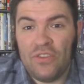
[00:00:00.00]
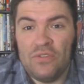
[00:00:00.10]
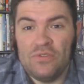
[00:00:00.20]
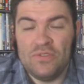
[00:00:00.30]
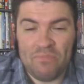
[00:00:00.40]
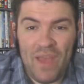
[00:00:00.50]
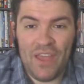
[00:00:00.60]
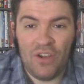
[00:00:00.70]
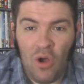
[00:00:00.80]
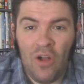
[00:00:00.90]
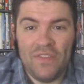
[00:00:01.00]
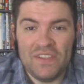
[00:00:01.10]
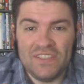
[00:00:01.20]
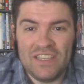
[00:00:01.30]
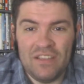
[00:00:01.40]
those men on
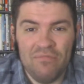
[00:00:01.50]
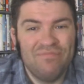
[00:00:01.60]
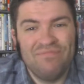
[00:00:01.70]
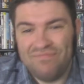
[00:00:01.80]
this team?